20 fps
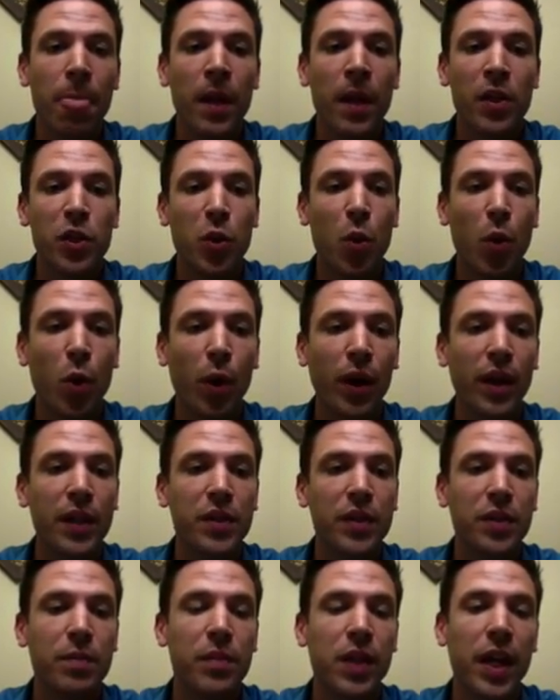So
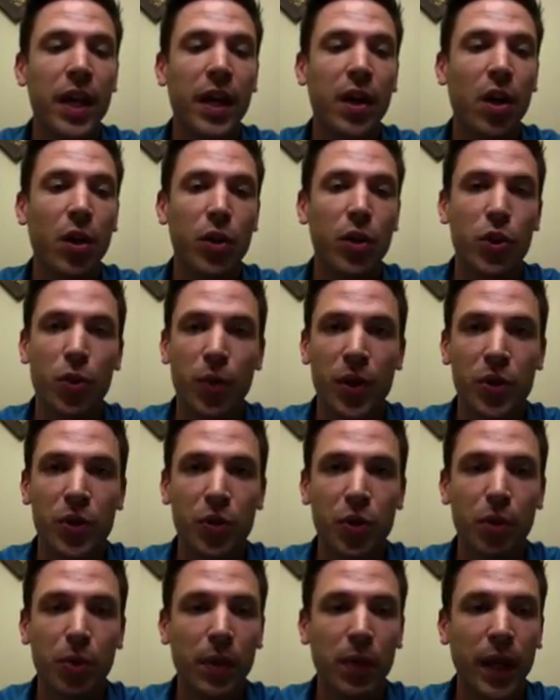organisms like our
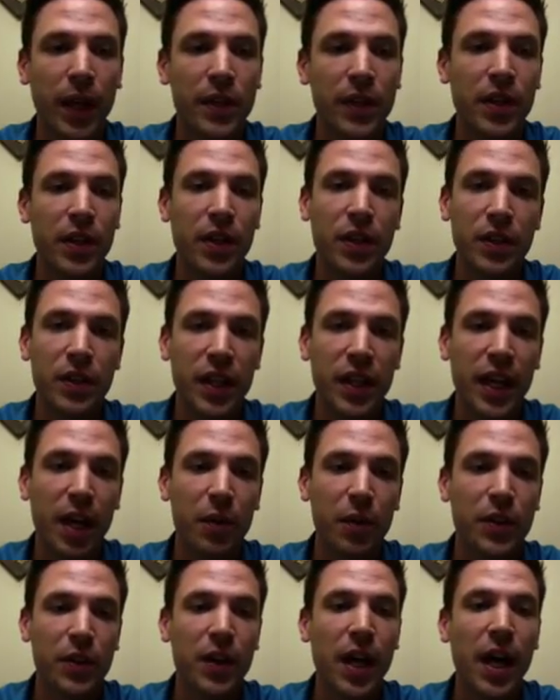terrestrial plants that you see
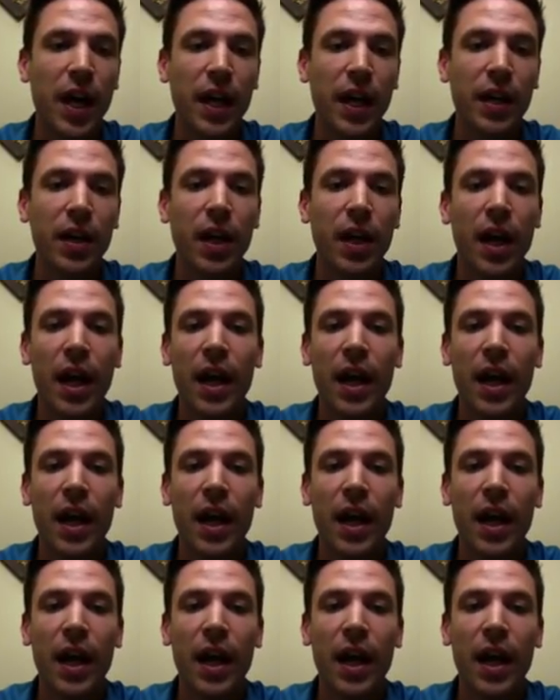outside,